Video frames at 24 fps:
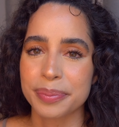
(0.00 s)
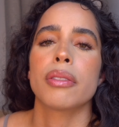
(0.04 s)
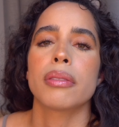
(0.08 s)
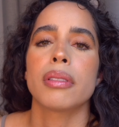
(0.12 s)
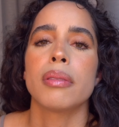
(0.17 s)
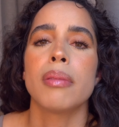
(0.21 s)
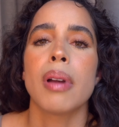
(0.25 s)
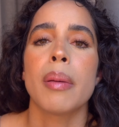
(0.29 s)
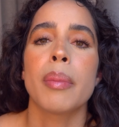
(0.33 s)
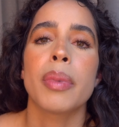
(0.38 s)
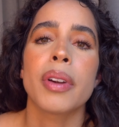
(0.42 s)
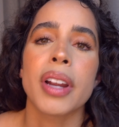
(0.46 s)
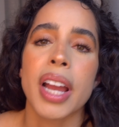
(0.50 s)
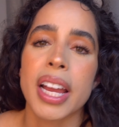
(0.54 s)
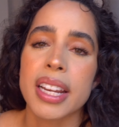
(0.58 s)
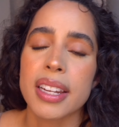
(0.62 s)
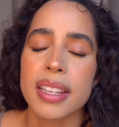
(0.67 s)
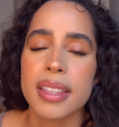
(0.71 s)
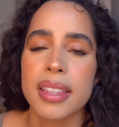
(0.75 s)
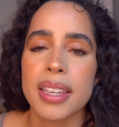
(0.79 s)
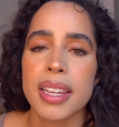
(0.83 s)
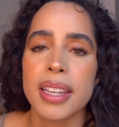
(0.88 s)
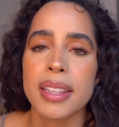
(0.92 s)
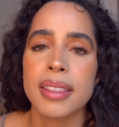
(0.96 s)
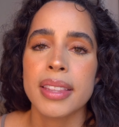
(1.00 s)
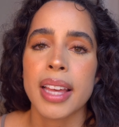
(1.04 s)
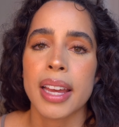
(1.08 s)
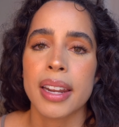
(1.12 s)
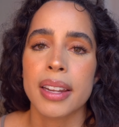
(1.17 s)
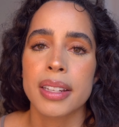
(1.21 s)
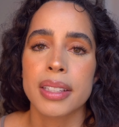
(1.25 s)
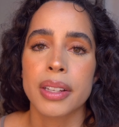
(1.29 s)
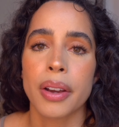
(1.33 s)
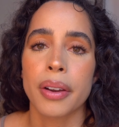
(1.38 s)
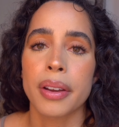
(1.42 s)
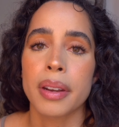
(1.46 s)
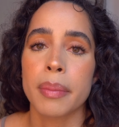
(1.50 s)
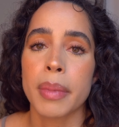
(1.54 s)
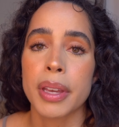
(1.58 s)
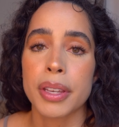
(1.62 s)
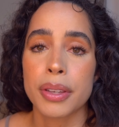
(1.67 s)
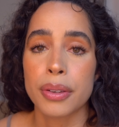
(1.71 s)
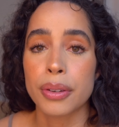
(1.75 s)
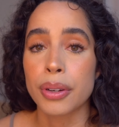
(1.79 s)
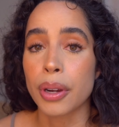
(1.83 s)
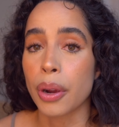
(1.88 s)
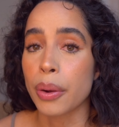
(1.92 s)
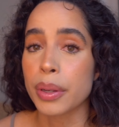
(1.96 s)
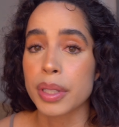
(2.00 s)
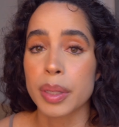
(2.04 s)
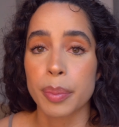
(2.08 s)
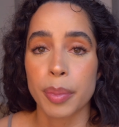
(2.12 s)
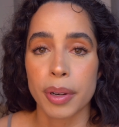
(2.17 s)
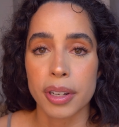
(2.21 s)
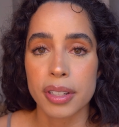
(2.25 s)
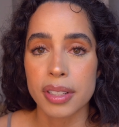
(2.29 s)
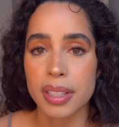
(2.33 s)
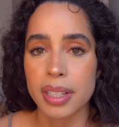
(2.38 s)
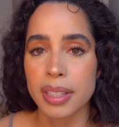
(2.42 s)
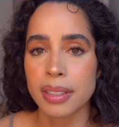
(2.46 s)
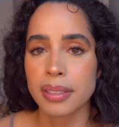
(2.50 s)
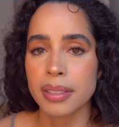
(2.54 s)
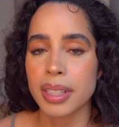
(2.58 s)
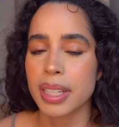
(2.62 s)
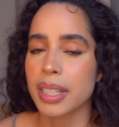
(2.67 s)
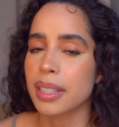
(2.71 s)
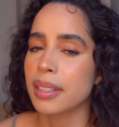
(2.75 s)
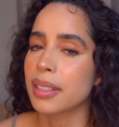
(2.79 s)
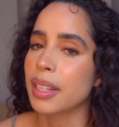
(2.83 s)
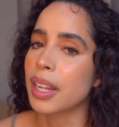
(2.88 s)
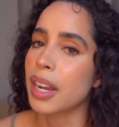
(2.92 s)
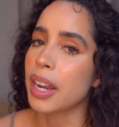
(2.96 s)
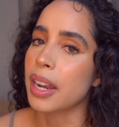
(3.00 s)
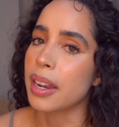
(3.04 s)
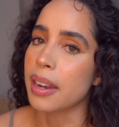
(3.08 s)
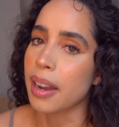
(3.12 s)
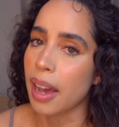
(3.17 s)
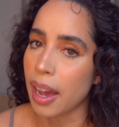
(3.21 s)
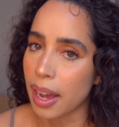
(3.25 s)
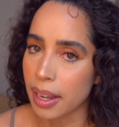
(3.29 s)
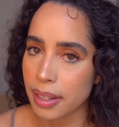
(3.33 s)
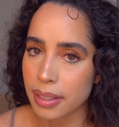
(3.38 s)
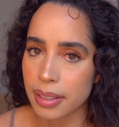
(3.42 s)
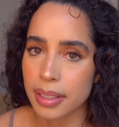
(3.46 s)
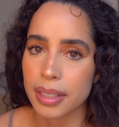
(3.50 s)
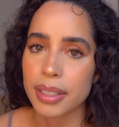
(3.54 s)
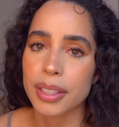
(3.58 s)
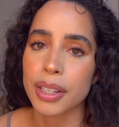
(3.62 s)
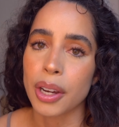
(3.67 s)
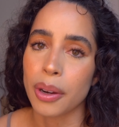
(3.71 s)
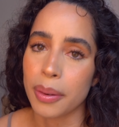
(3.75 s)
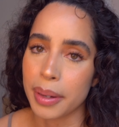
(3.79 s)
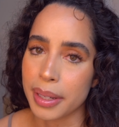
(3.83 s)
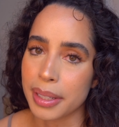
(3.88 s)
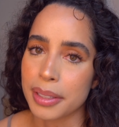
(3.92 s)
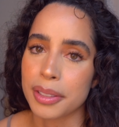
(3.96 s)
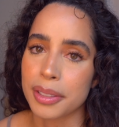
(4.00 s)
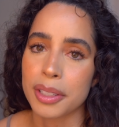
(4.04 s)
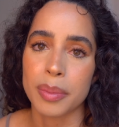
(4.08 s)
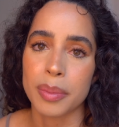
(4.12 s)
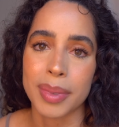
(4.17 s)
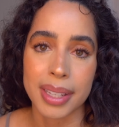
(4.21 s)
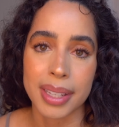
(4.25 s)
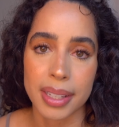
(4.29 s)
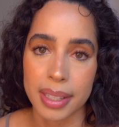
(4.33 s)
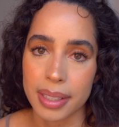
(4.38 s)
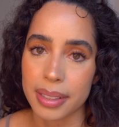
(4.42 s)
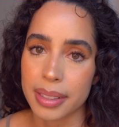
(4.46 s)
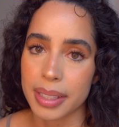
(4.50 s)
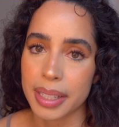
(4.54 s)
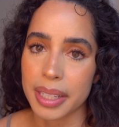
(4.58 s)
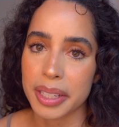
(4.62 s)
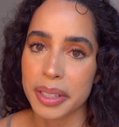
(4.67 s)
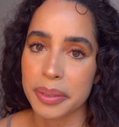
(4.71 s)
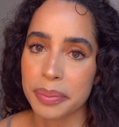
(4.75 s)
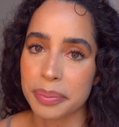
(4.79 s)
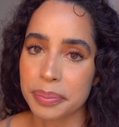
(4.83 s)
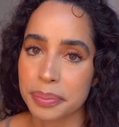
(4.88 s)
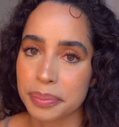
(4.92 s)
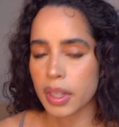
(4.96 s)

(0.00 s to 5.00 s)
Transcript: Remember, anything that is going to make you grow as a person is not going to be easy.